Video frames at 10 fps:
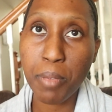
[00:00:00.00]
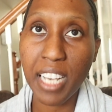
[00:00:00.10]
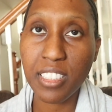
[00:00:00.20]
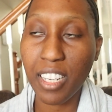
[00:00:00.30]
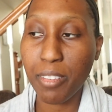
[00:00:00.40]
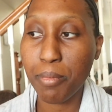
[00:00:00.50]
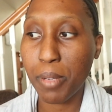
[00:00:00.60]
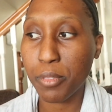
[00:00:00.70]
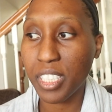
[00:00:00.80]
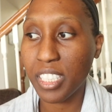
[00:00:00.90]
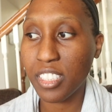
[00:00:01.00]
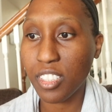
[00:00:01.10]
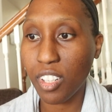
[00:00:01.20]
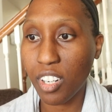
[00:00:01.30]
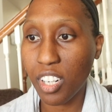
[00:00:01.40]
past life
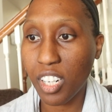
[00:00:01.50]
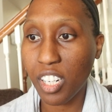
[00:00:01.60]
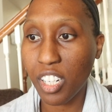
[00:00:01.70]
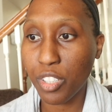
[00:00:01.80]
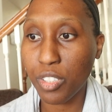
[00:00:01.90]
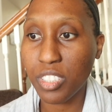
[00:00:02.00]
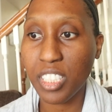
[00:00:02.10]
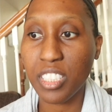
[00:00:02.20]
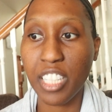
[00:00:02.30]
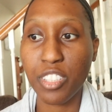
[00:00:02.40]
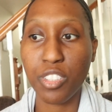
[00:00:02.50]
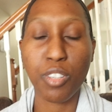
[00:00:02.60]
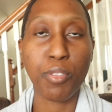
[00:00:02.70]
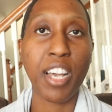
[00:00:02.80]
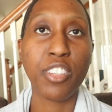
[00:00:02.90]
memories are usually
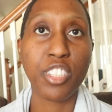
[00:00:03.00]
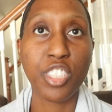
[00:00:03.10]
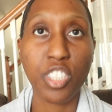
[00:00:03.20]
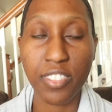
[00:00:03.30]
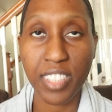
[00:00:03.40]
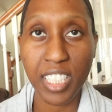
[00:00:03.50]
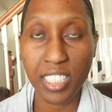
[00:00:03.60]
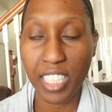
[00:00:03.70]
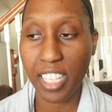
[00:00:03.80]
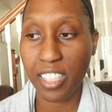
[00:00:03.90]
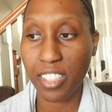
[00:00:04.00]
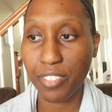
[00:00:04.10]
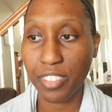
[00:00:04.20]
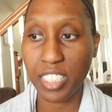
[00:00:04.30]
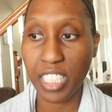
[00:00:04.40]
centered around the cervix and
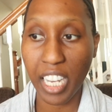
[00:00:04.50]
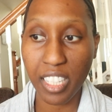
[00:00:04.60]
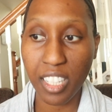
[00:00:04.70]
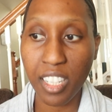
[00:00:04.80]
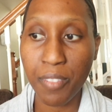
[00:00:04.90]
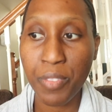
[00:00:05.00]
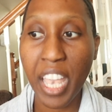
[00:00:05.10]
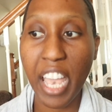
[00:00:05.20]
the vagina,